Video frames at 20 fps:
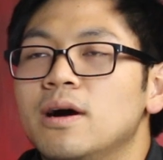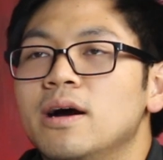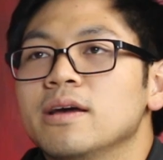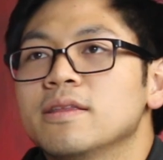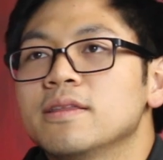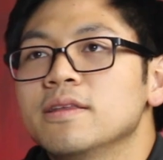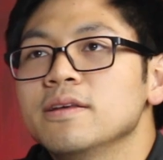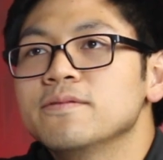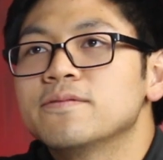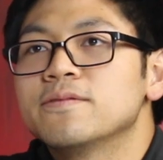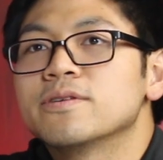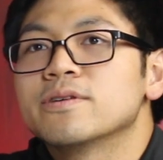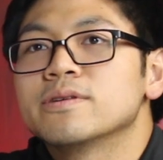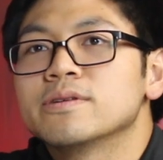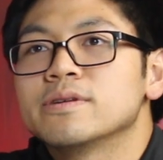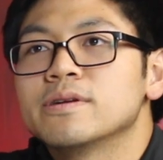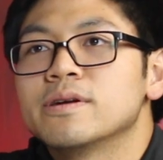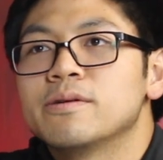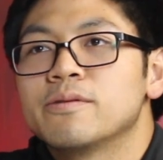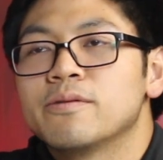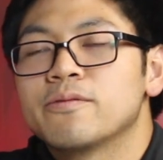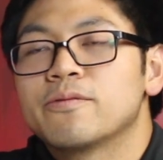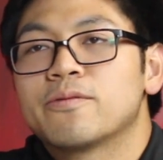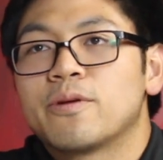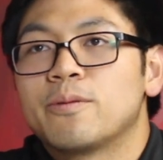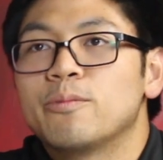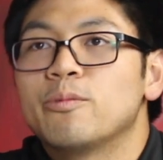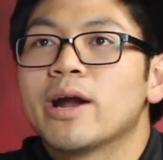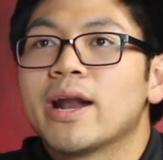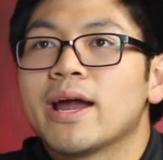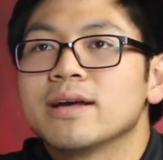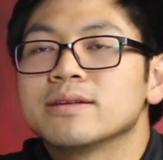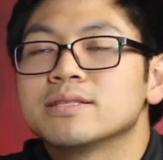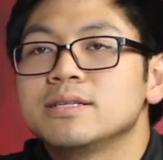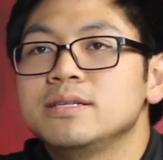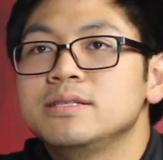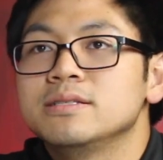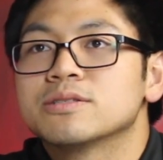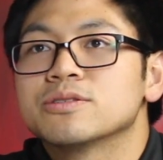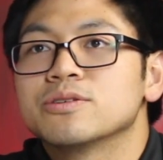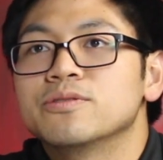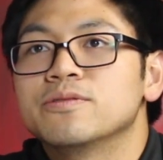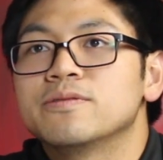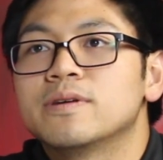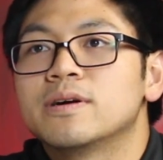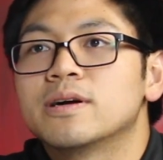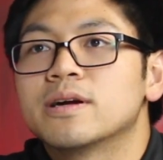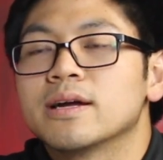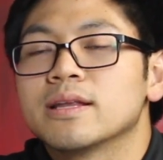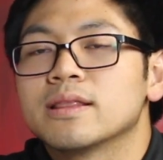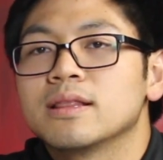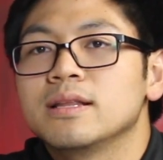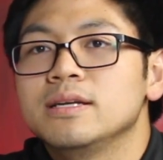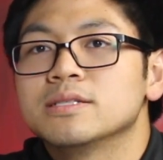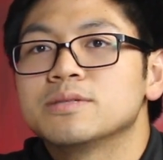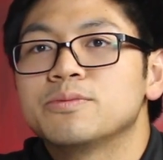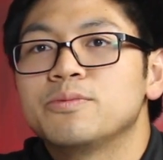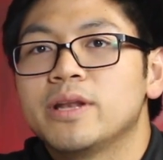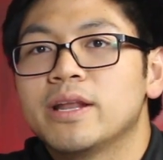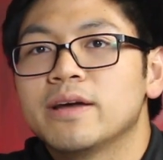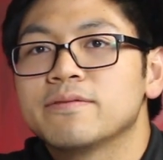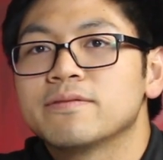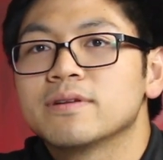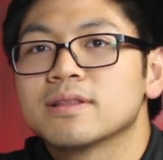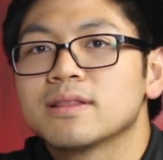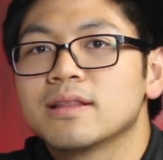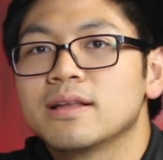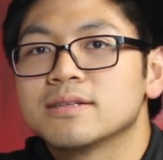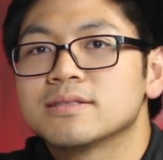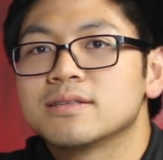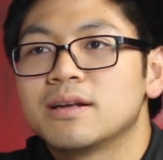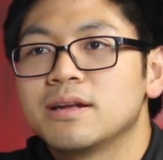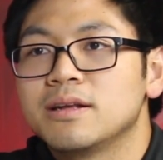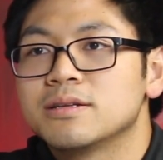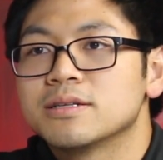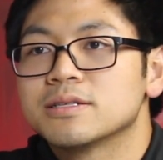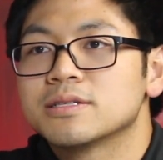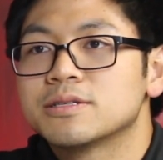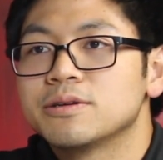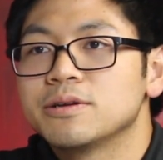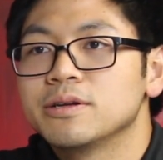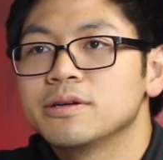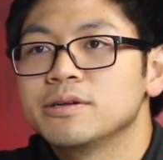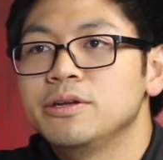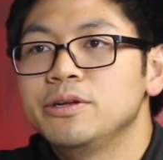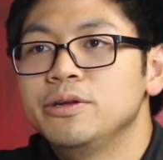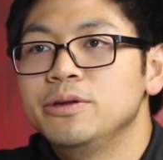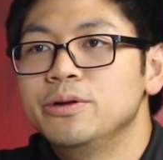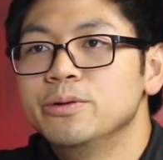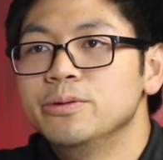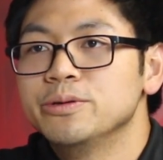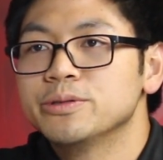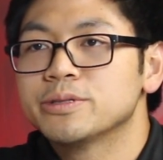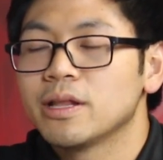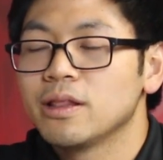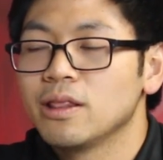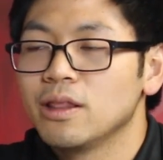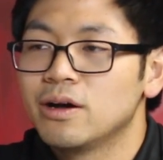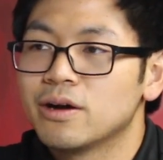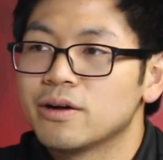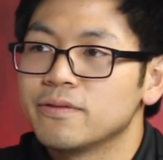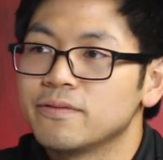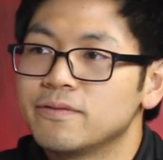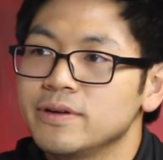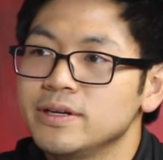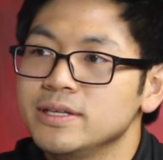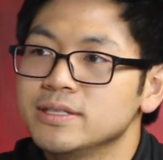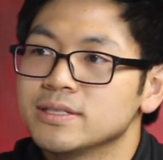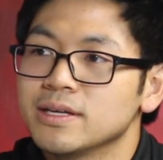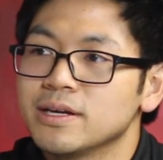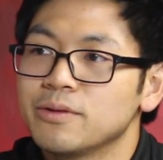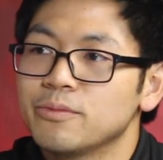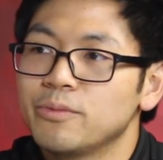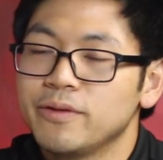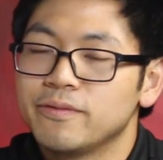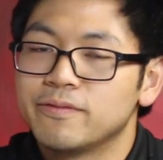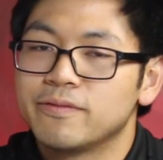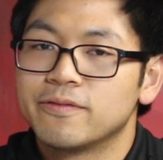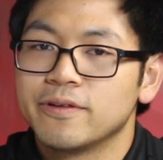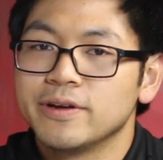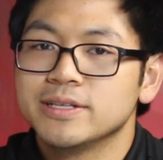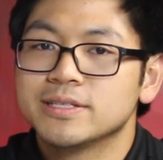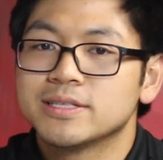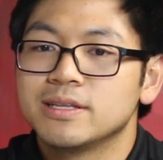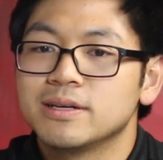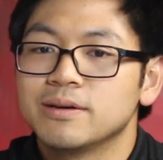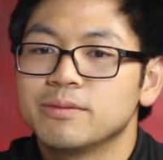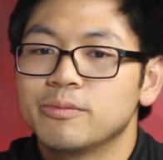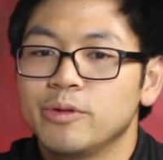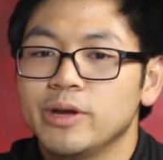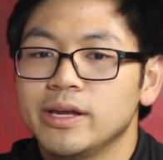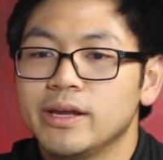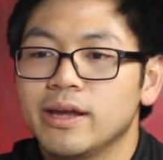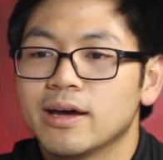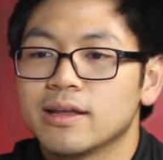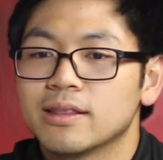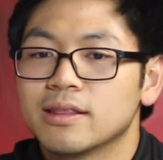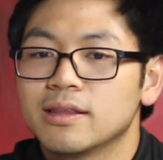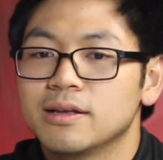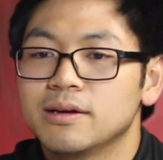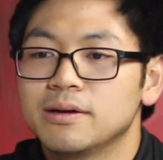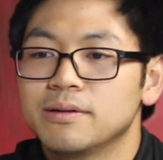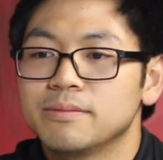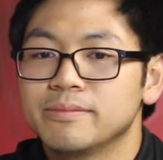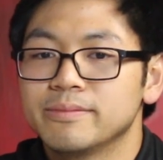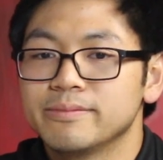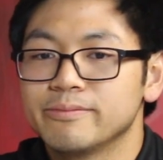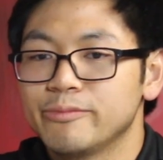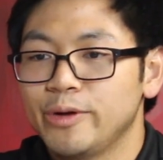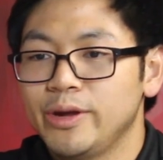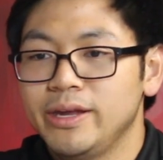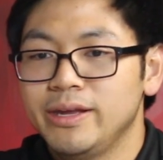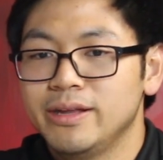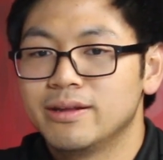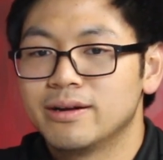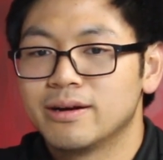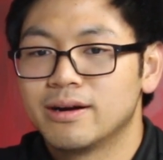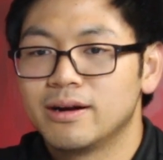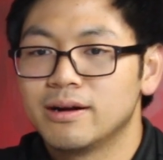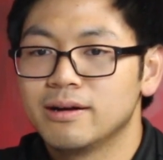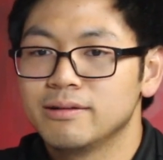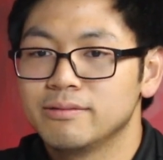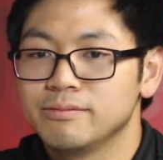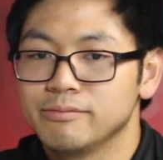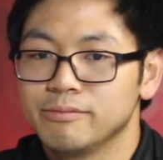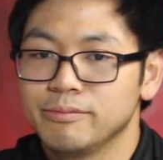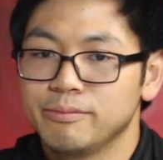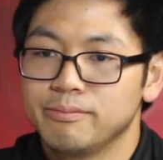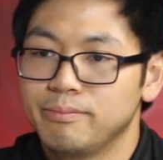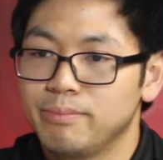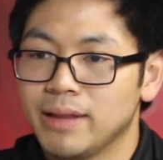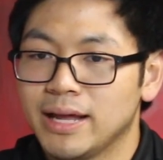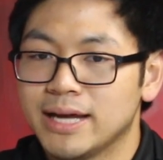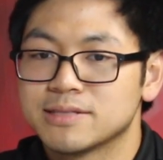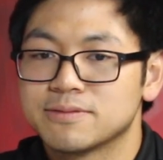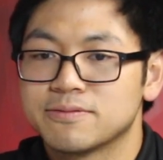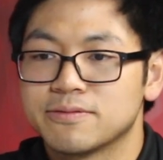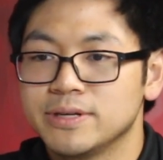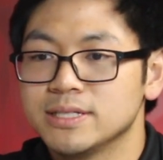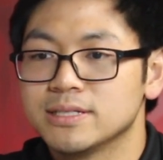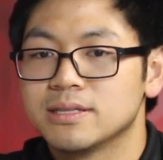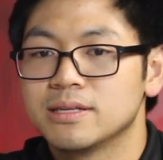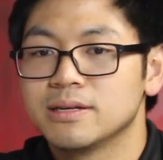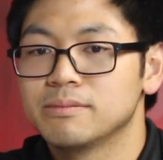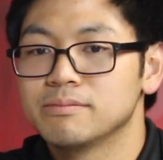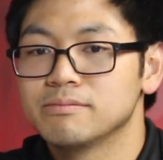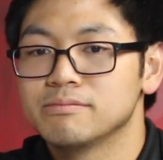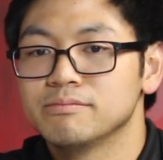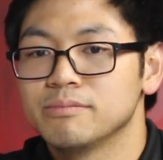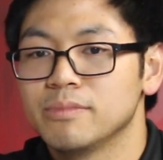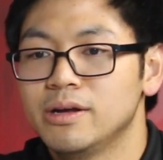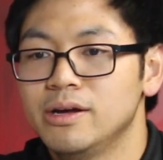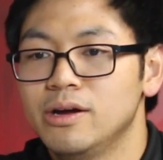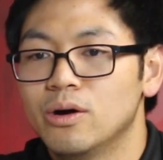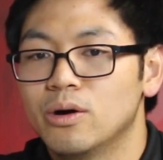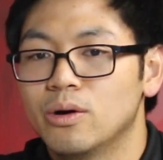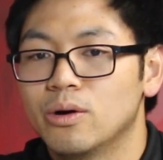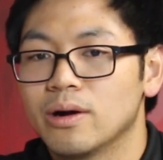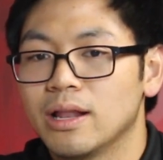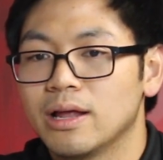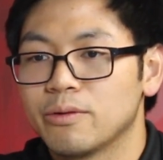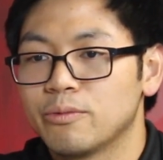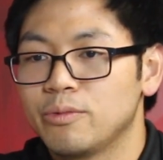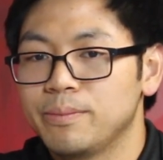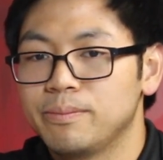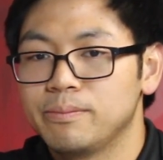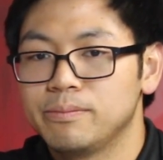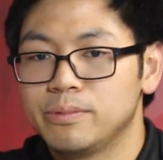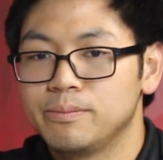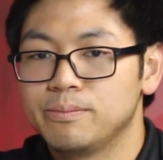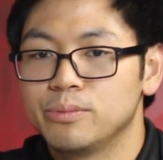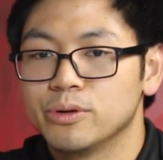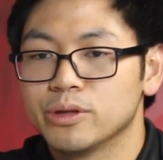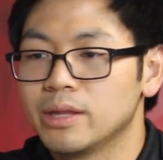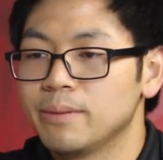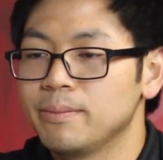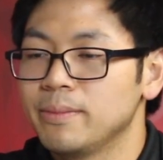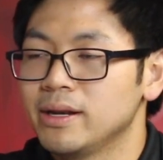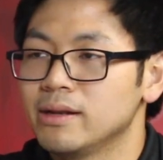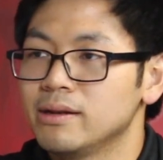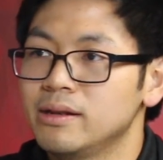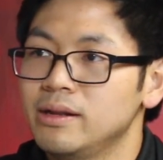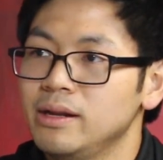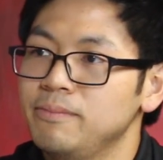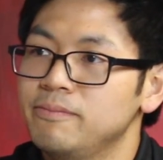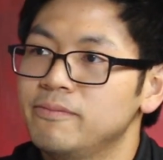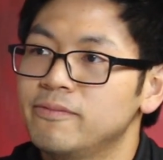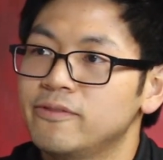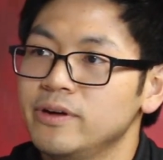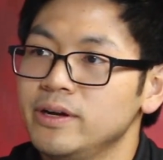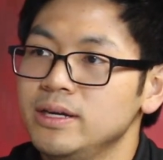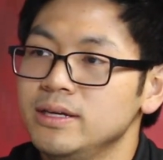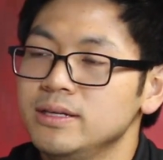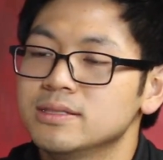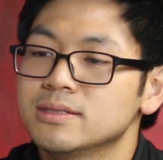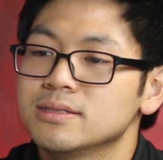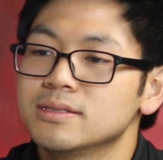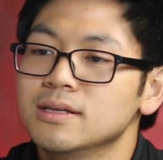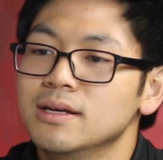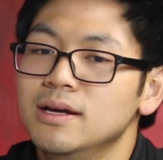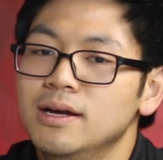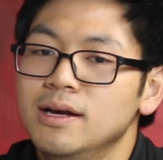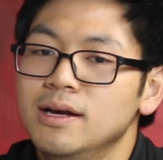I think for from what I've seen so far, at least, we definitely as an industry use a lot of freezing. We freeze them, we get them, we either blast freeze them, or like we put them in deep freeze.